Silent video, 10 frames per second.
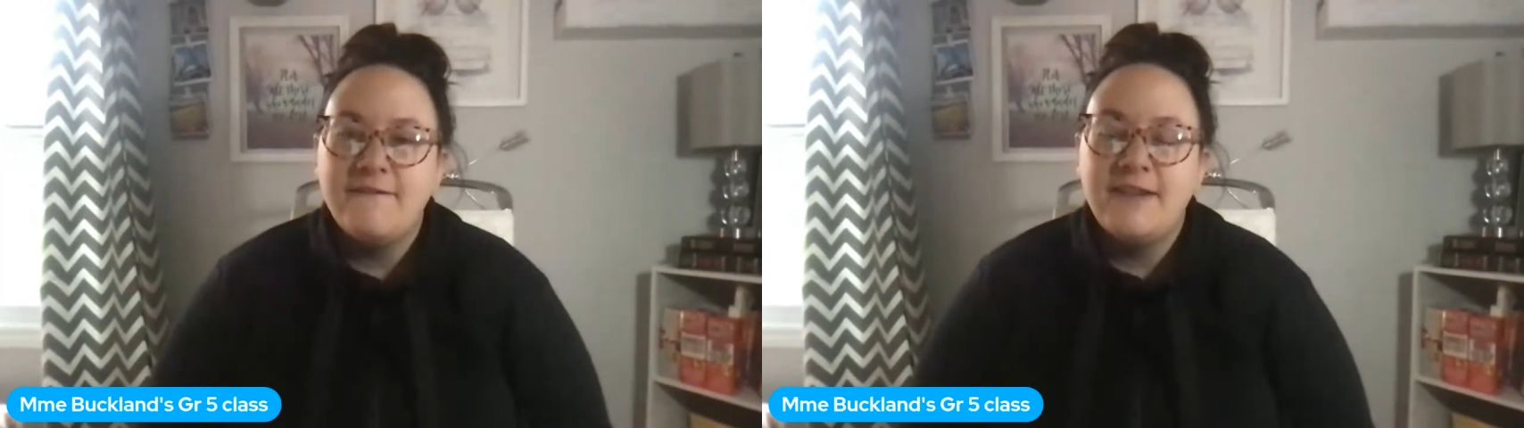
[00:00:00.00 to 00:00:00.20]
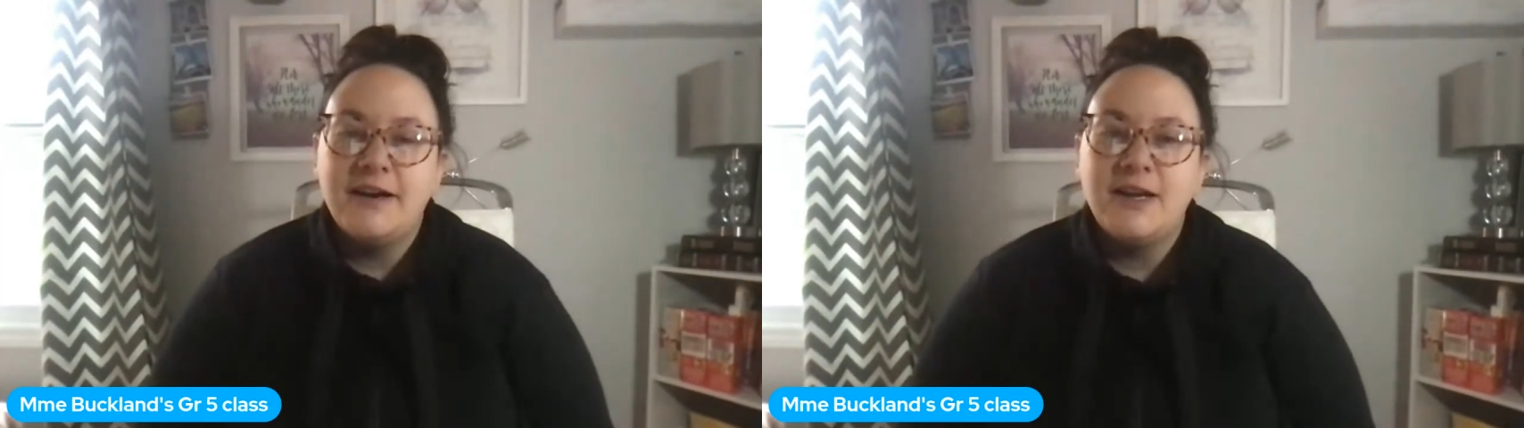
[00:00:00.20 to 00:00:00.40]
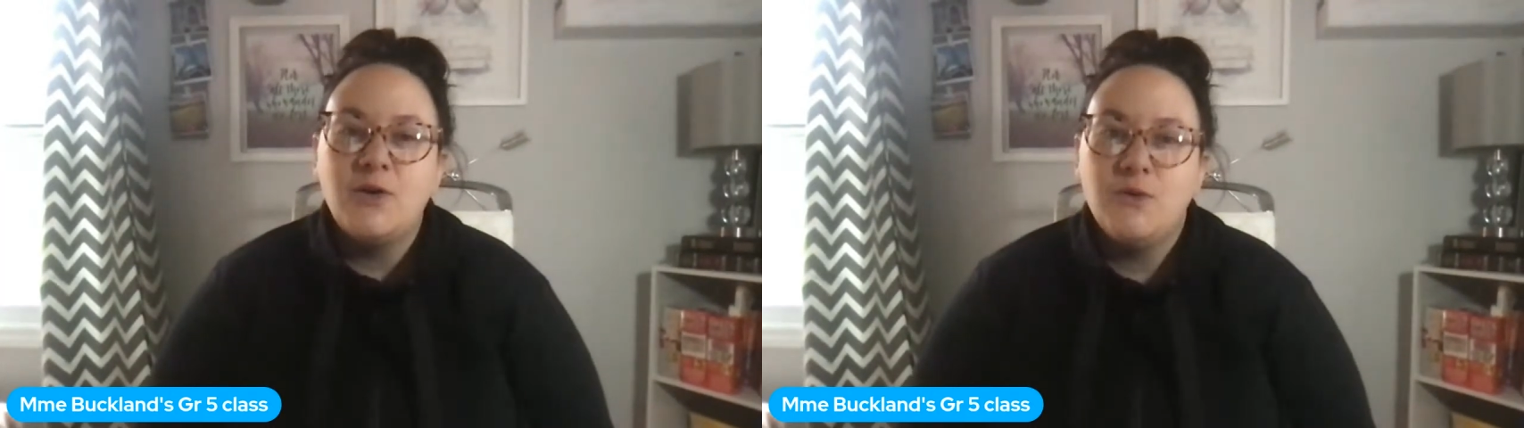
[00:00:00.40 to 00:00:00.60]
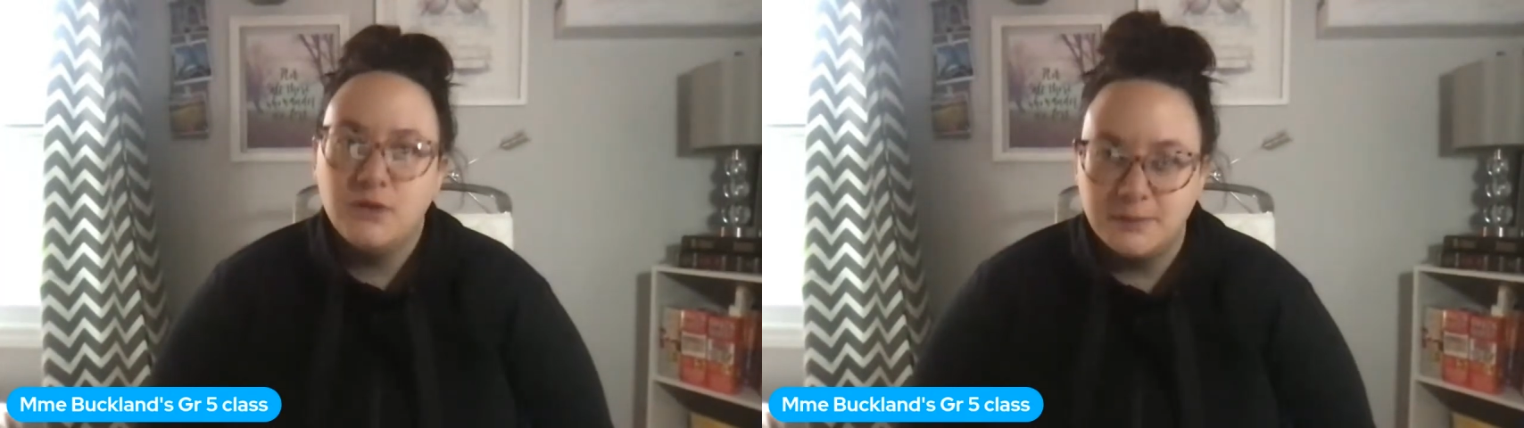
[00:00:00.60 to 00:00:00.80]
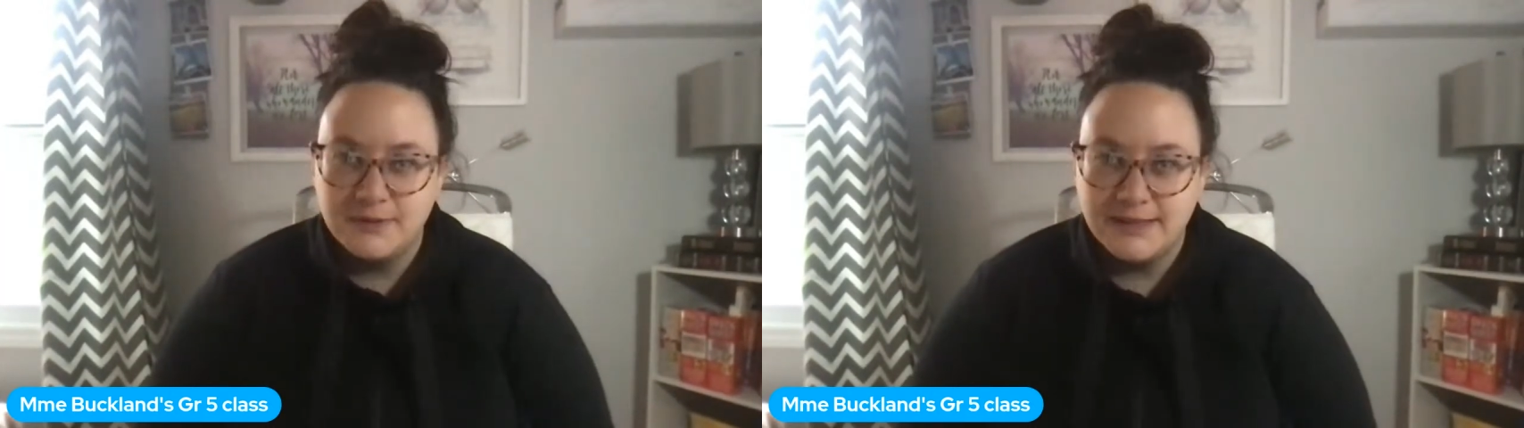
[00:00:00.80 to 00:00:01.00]
very
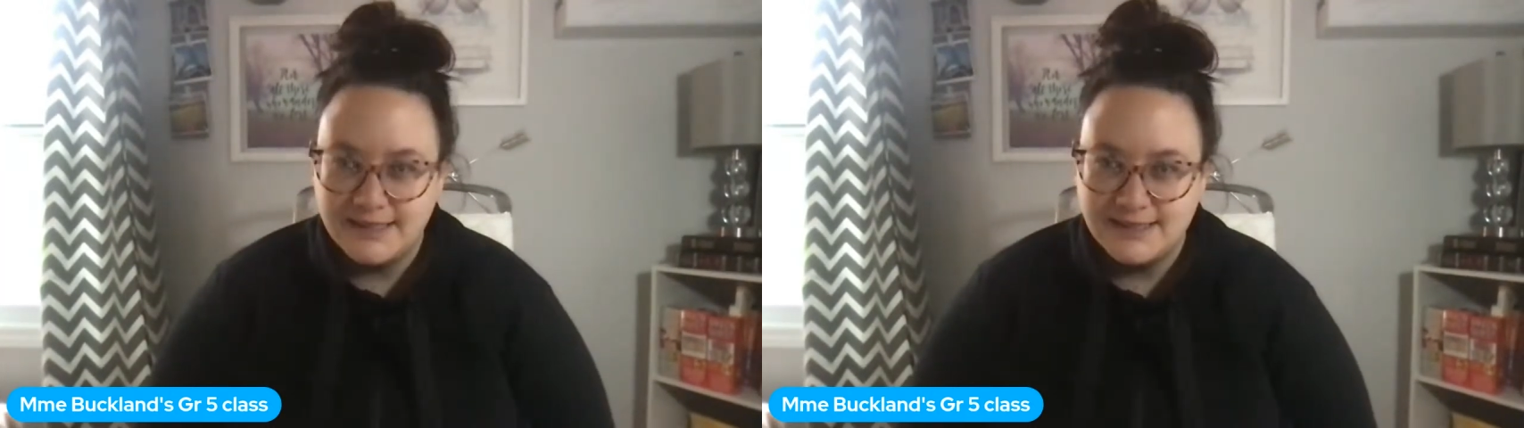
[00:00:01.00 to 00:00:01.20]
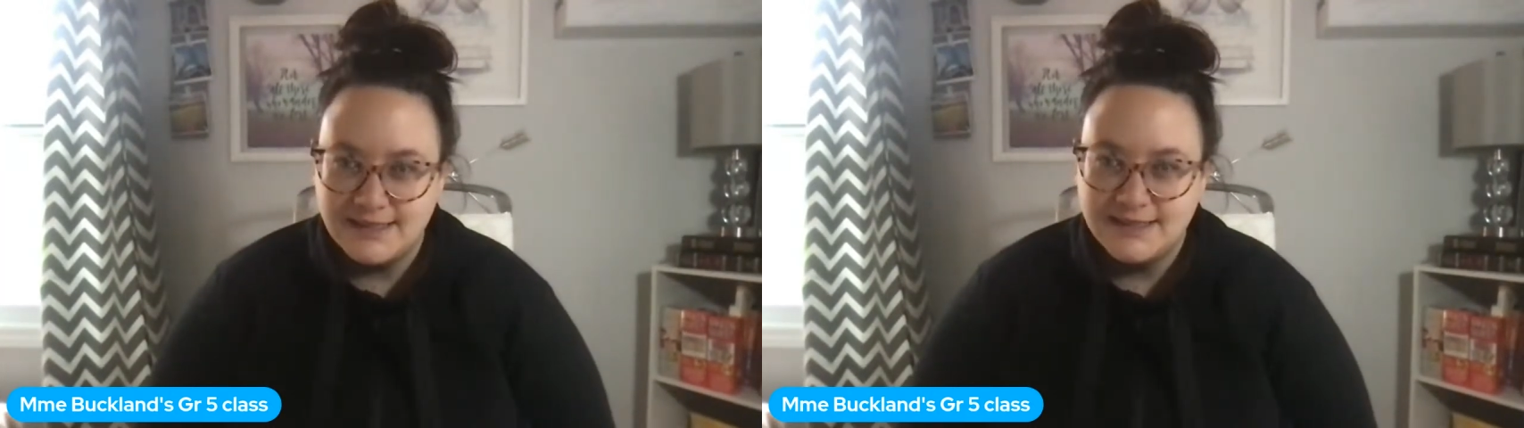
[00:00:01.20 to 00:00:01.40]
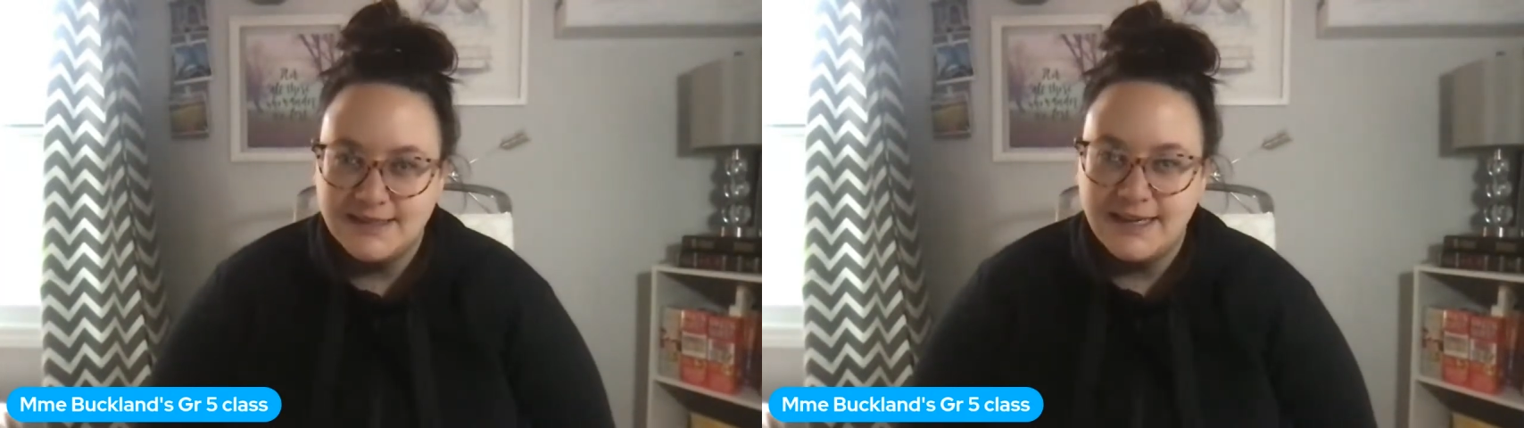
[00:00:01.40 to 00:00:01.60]
cold places